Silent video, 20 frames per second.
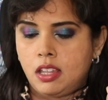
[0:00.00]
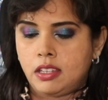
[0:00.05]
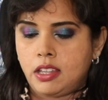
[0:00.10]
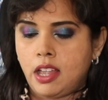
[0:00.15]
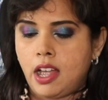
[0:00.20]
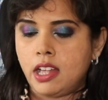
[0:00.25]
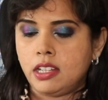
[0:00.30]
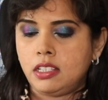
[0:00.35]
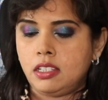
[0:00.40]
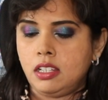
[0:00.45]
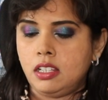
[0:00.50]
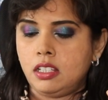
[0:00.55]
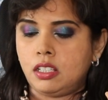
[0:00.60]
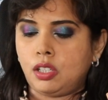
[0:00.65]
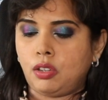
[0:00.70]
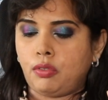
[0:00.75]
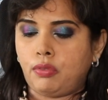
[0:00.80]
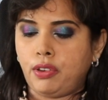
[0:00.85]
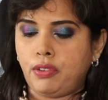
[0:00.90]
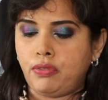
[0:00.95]
that
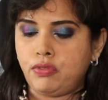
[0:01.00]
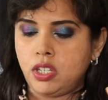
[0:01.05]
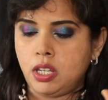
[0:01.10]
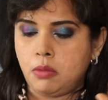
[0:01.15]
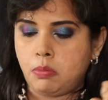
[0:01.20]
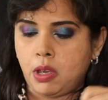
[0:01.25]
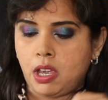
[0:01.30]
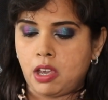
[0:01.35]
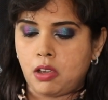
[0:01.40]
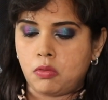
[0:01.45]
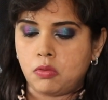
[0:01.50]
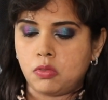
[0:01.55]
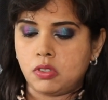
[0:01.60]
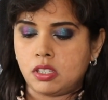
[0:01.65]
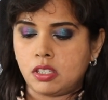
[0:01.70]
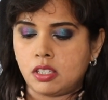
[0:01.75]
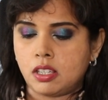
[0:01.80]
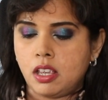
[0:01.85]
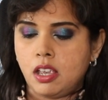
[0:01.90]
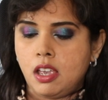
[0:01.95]
is 50
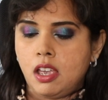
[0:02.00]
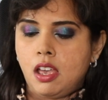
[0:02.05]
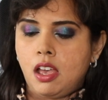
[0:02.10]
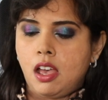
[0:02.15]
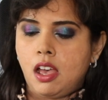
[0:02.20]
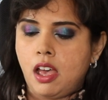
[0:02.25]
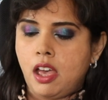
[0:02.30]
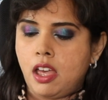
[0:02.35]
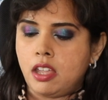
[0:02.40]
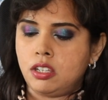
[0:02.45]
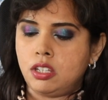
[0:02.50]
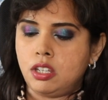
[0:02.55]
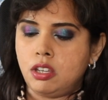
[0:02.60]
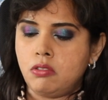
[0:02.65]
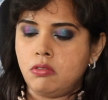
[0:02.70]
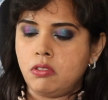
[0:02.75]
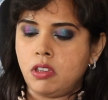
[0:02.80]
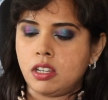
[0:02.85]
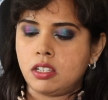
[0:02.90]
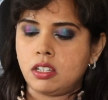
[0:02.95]
pounds and
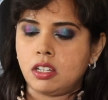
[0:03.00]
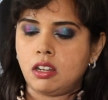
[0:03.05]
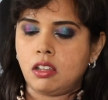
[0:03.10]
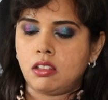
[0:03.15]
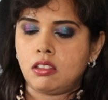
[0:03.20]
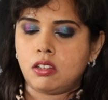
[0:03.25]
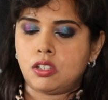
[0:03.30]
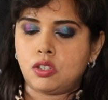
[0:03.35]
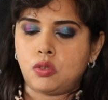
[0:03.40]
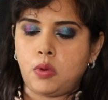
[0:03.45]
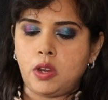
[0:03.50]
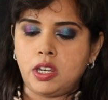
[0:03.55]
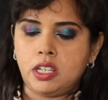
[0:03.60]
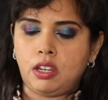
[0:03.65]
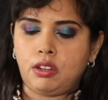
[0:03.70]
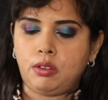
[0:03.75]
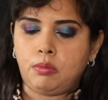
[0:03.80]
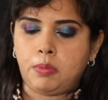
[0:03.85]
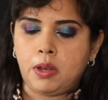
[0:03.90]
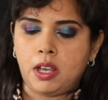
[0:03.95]
you get another
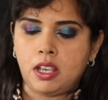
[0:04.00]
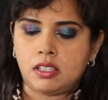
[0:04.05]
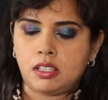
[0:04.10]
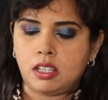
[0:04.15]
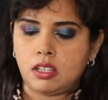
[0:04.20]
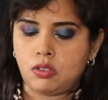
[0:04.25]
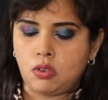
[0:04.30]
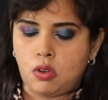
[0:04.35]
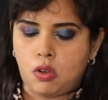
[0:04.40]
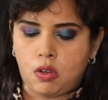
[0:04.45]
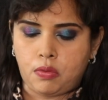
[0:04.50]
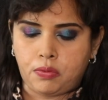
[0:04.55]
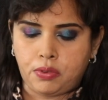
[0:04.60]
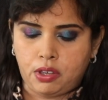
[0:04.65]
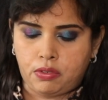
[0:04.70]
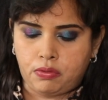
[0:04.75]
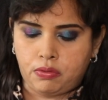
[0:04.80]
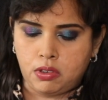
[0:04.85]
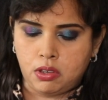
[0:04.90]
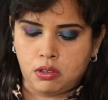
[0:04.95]
20% off
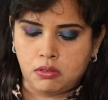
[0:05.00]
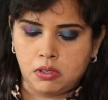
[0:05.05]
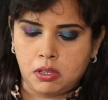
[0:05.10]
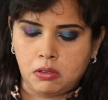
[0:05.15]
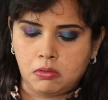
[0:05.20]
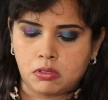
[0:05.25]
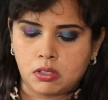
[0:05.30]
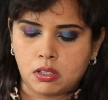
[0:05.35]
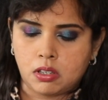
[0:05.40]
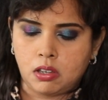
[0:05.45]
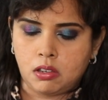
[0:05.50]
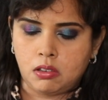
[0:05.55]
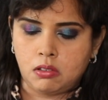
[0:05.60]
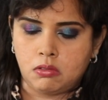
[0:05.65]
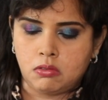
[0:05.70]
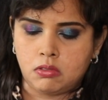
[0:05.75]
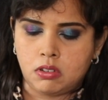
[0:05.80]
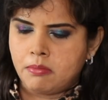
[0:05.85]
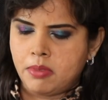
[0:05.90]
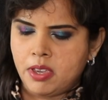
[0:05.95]
if you use
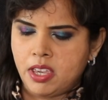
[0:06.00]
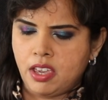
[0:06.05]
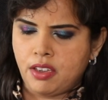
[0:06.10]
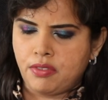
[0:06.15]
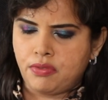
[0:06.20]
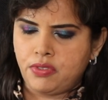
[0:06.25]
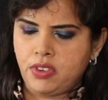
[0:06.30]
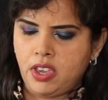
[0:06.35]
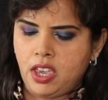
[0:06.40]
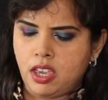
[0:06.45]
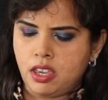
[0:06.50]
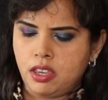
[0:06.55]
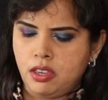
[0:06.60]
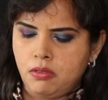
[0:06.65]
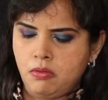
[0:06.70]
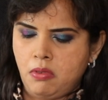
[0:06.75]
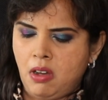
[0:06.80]
code BFAU.